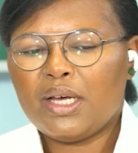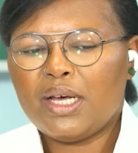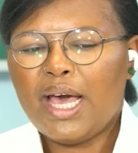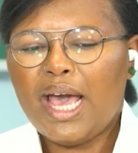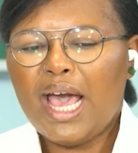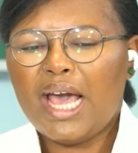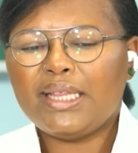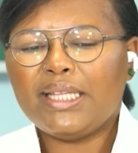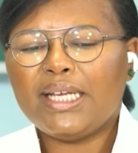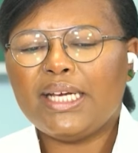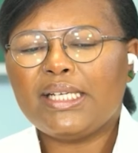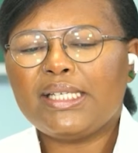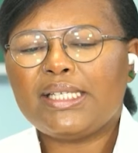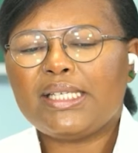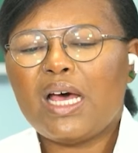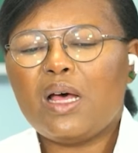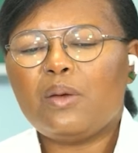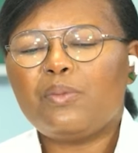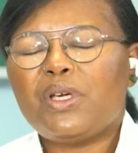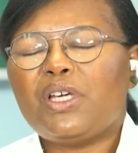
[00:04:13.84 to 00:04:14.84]
And then
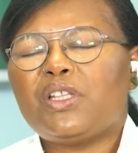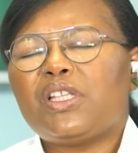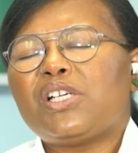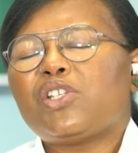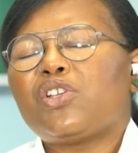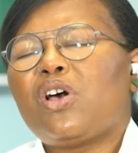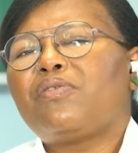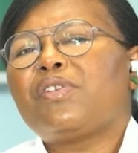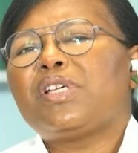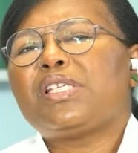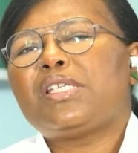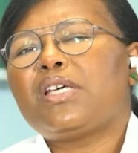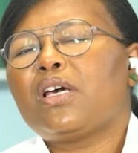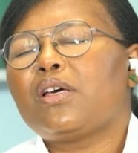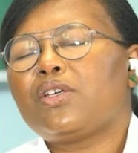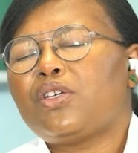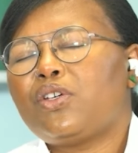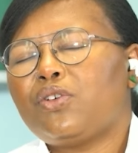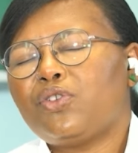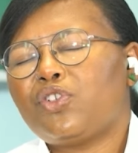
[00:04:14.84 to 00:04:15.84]
tell me, there's obviously
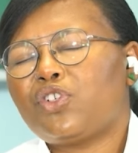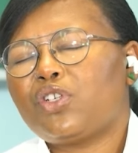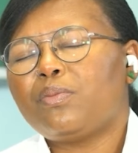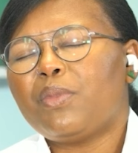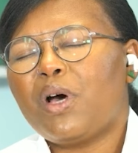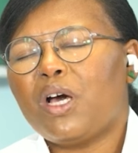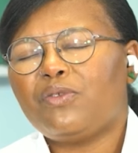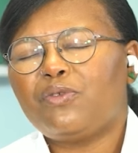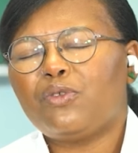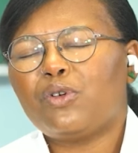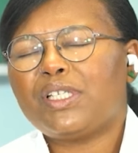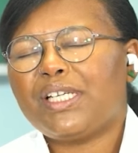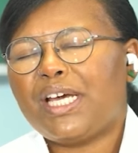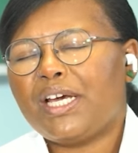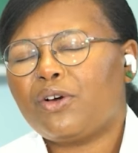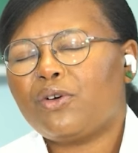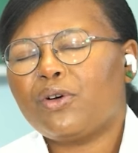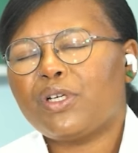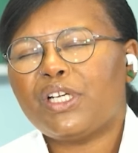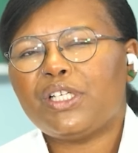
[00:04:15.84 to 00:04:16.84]
a huge demand for
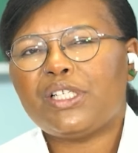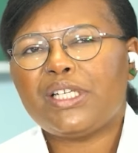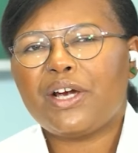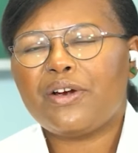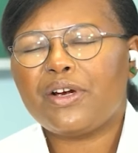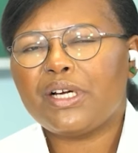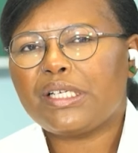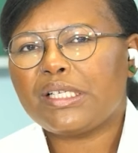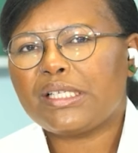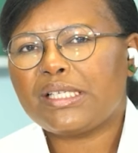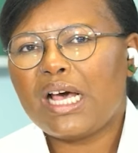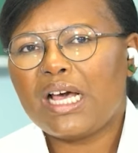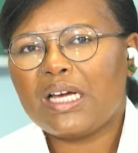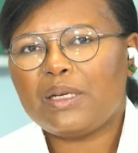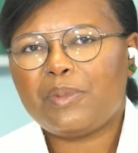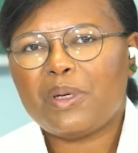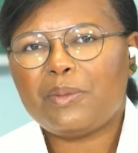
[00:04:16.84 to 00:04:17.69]
decor and interior design.